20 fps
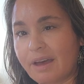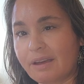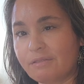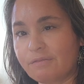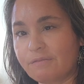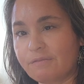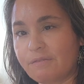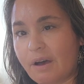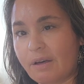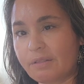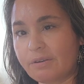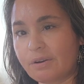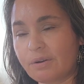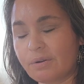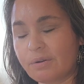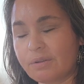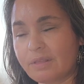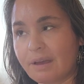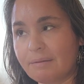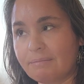that
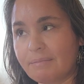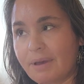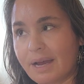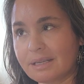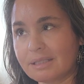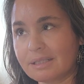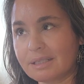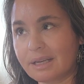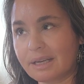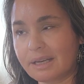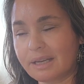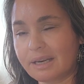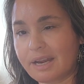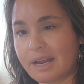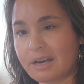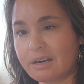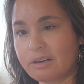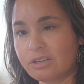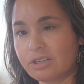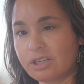father or that masculine
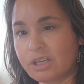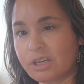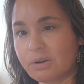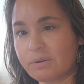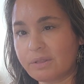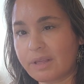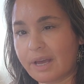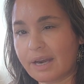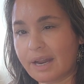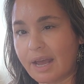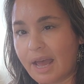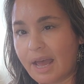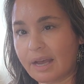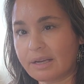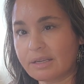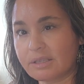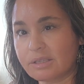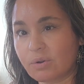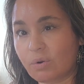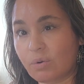energy or that
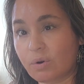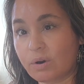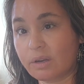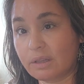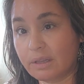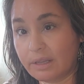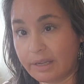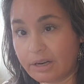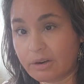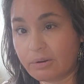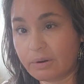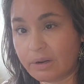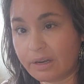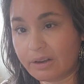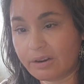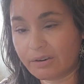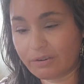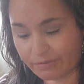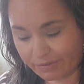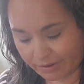ex or
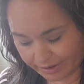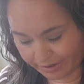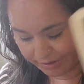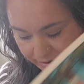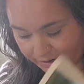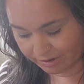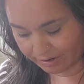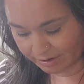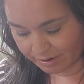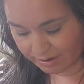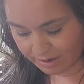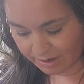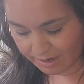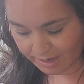literally your father.